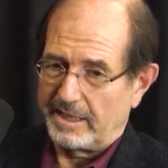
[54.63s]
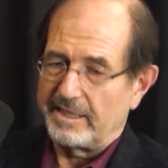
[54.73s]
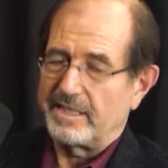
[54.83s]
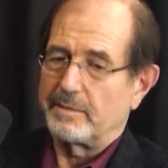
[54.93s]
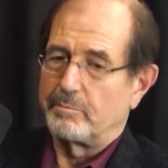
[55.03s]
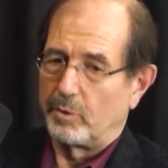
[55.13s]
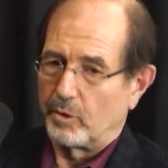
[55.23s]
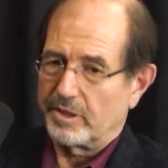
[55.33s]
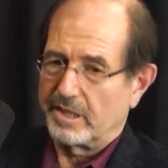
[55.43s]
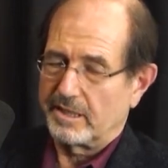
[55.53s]
it is
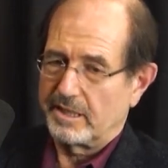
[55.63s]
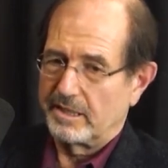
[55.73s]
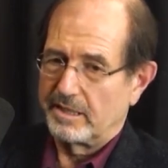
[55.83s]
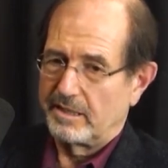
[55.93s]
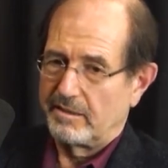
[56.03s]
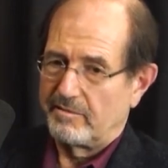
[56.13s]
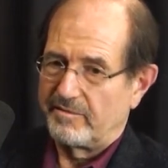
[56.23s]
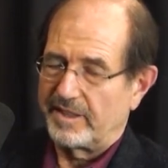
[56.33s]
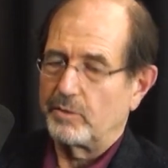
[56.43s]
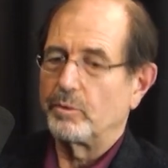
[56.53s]
important
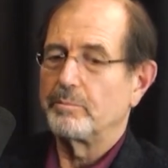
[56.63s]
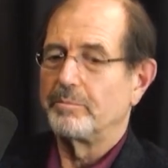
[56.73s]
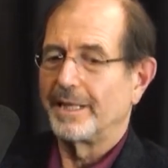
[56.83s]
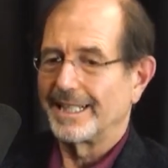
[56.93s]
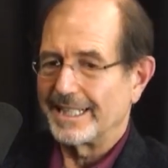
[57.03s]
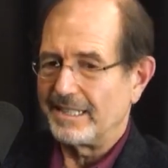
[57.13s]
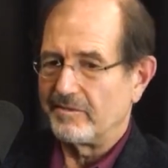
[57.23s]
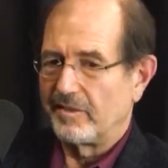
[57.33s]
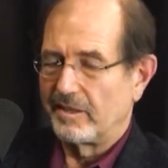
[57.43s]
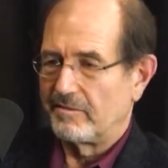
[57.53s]
that we
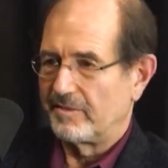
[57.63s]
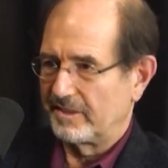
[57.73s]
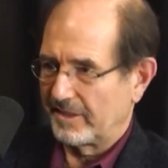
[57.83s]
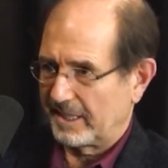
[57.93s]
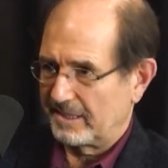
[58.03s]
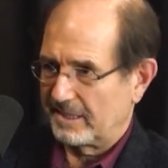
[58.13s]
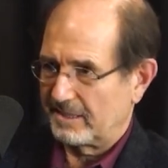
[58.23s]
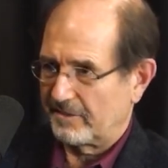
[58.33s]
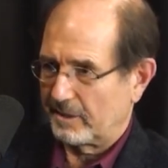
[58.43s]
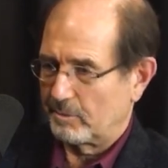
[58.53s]
believe that there
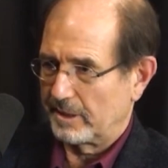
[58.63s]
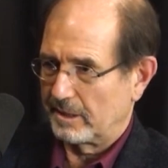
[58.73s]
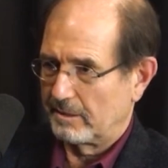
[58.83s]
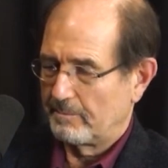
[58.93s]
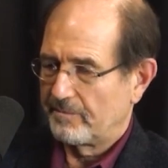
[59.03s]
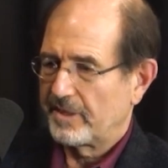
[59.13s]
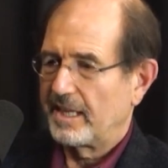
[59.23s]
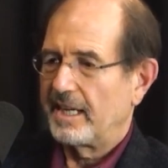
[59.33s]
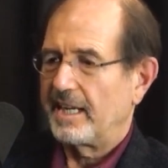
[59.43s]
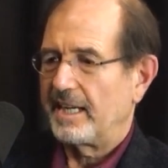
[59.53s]
exists free will.
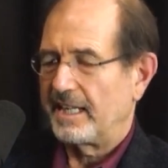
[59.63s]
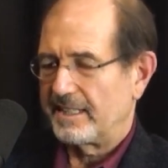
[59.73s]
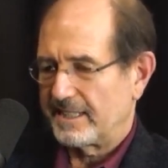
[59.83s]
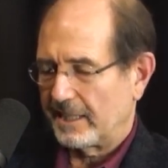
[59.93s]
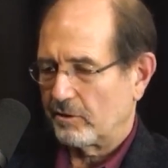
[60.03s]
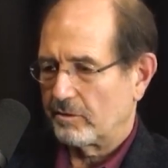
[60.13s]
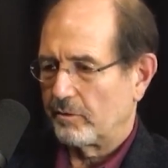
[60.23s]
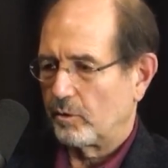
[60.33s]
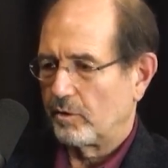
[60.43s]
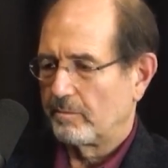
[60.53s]
And second
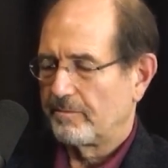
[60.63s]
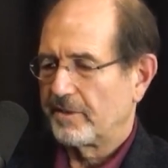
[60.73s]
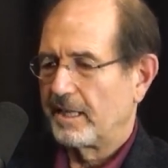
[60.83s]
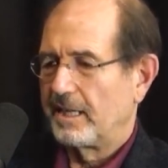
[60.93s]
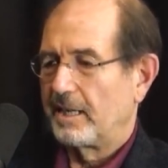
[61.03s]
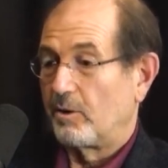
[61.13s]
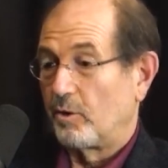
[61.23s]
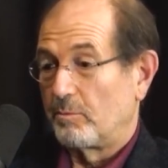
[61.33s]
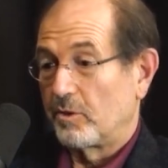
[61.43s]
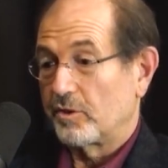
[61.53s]
of all,
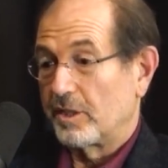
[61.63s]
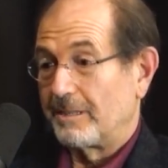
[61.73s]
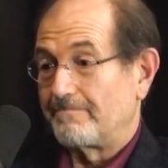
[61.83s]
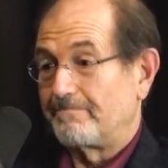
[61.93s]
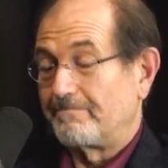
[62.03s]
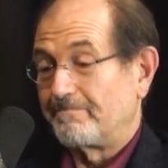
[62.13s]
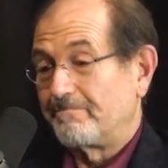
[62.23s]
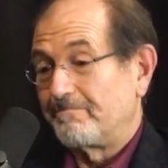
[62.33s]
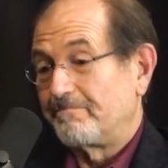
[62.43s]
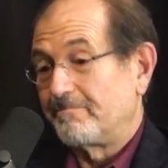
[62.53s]
almost uh,
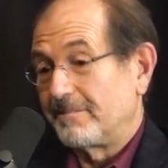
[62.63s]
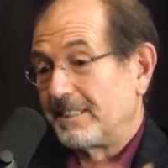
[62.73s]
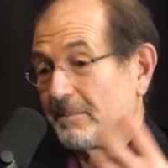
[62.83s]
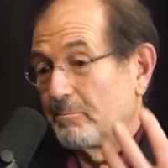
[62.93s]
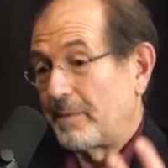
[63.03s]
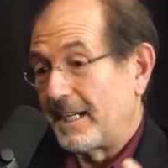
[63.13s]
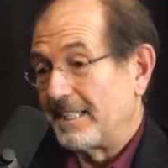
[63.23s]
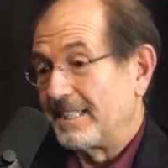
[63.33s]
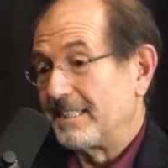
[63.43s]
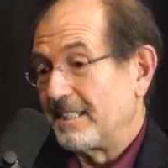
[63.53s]

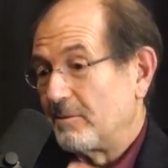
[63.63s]
by